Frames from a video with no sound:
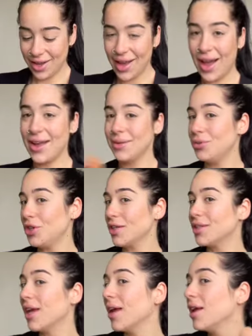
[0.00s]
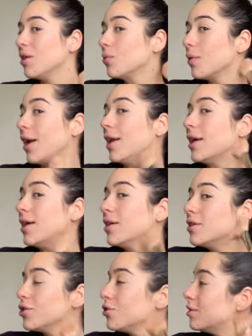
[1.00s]
I am just getting
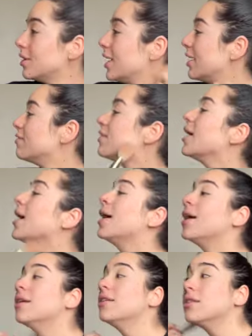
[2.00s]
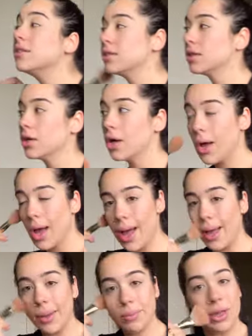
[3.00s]
ready to leave the house.
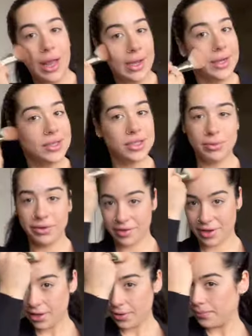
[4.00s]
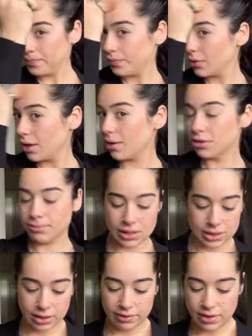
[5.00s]
I am late, to be fair. I was meant
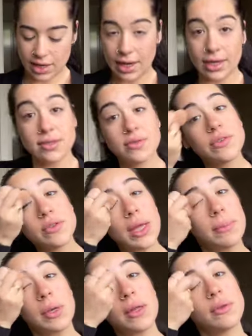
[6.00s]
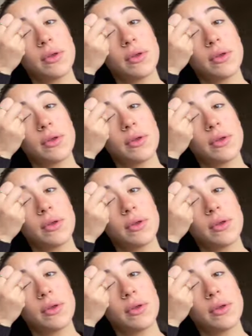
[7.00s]
to leave the house 15 minutes